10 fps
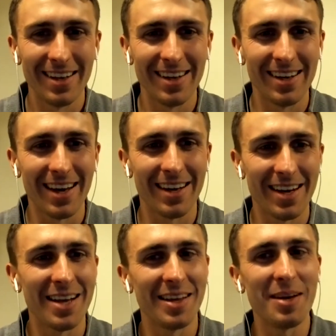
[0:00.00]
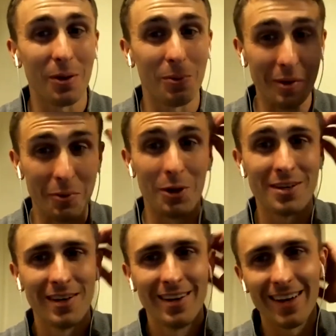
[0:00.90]
Yeah, I think he probably would.
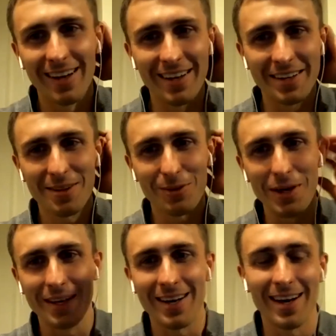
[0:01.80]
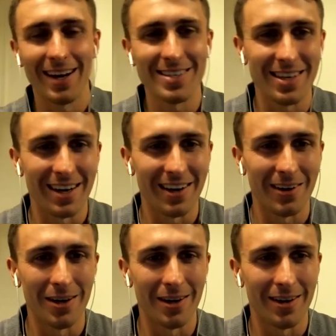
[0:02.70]
I think the 3 that he has there
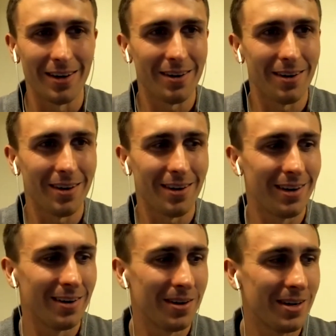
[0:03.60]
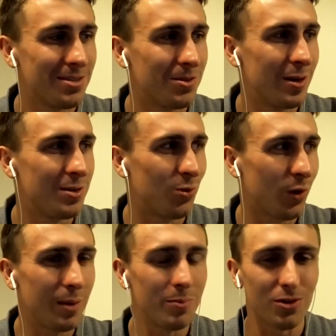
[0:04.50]
are his
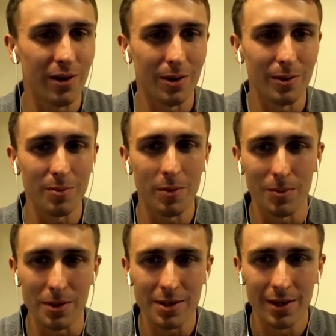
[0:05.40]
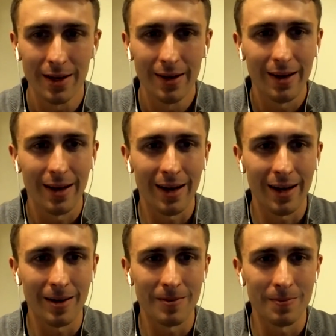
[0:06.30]
dream trio at the moment.
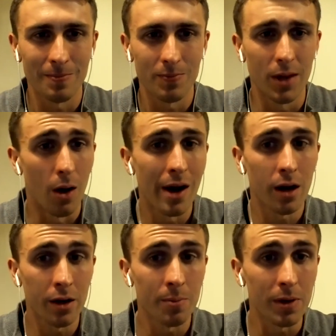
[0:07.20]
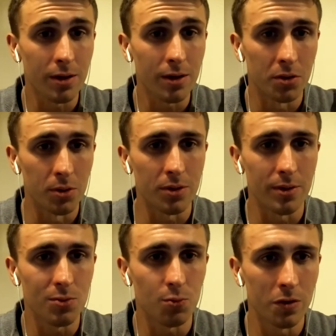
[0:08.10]
No, I completely agree with you.
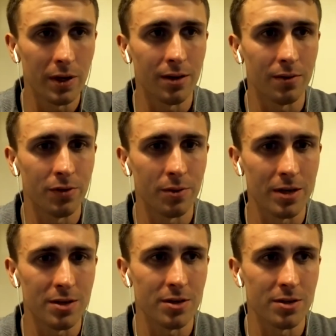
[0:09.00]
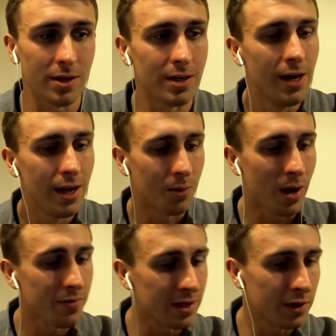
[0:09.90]
It's worrying for Manchester City. And we
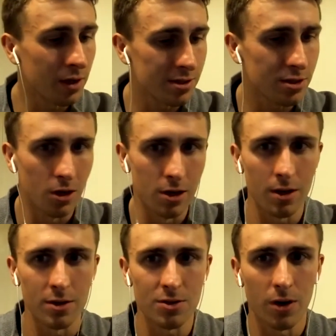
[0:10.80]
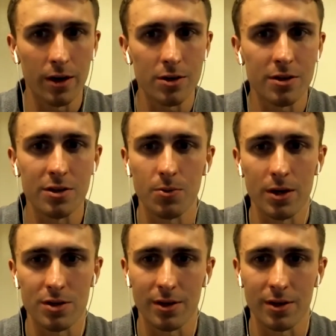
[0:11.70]
haven't even got started on the striker situation.